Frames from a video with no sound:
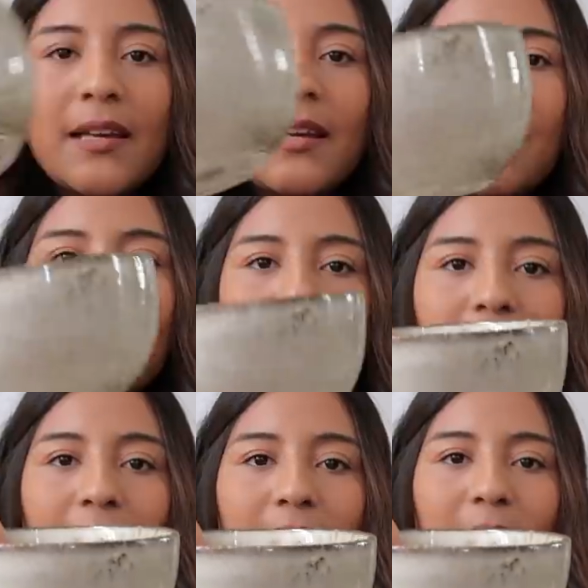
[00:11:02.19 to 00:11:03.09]
and this
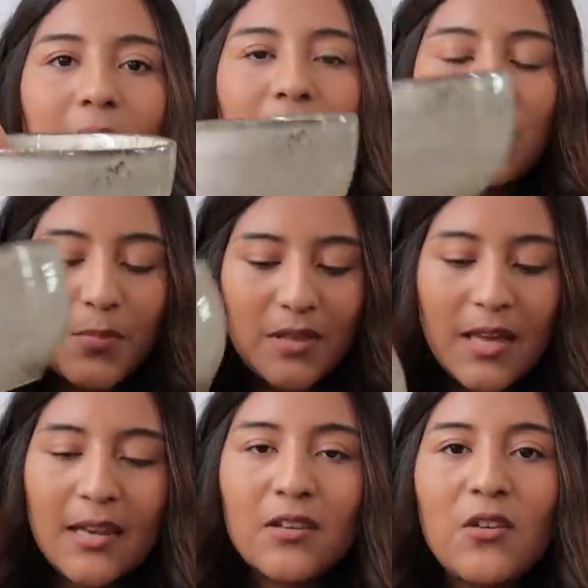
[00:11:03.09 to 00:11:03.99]
guy to match, but
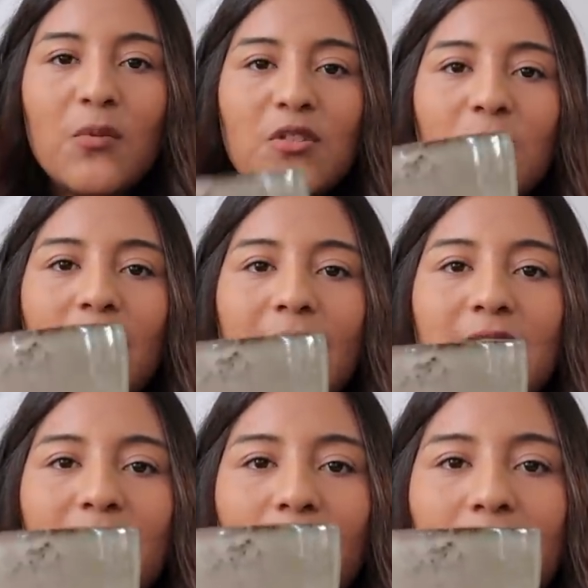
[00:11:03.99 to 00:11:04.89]
then you would do like a
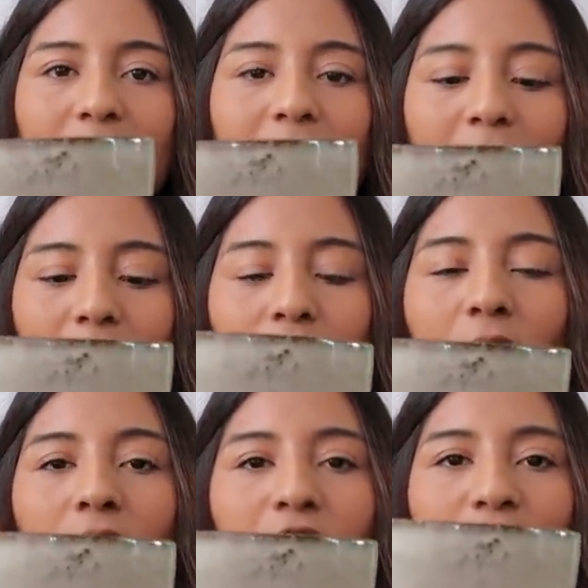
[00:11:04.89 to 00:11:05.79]
different
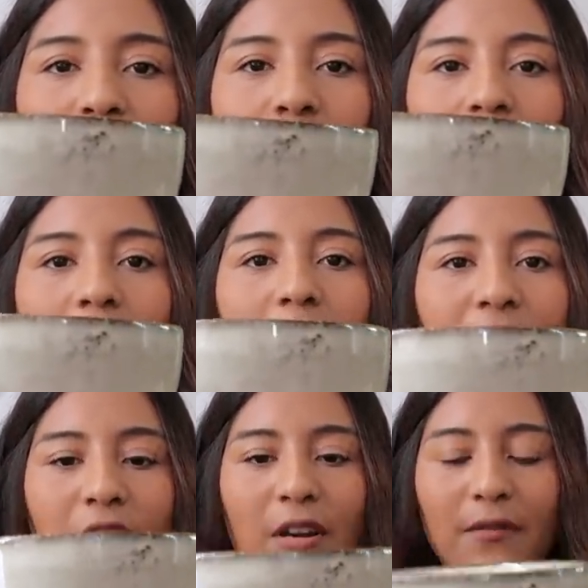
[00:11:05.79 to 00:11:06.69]
larger one
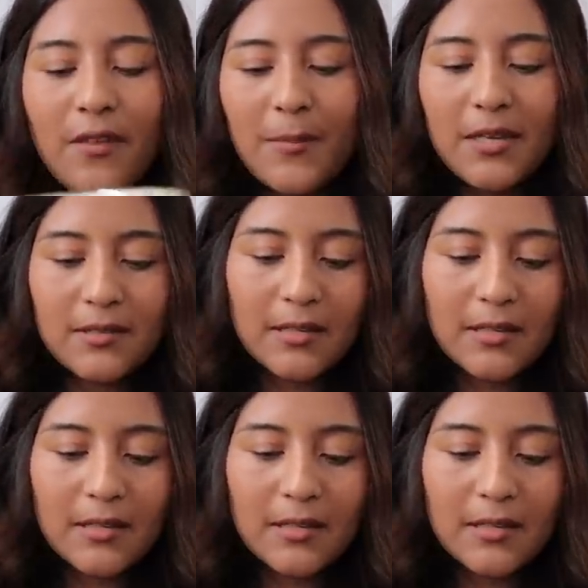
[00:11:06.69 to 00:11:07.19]
under, if that makes